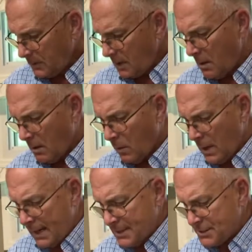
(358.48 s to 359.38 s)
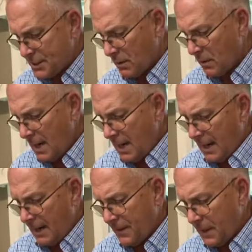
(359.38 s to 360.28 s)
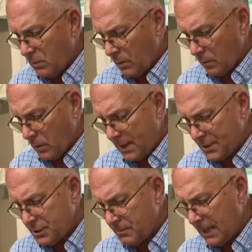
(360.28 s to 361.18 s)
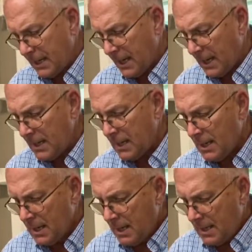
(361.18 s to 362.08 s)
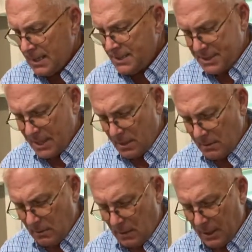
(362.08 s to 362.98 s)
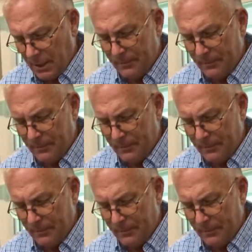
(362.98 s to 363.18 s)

All right, so I think we're ready to begin. Let's take a look.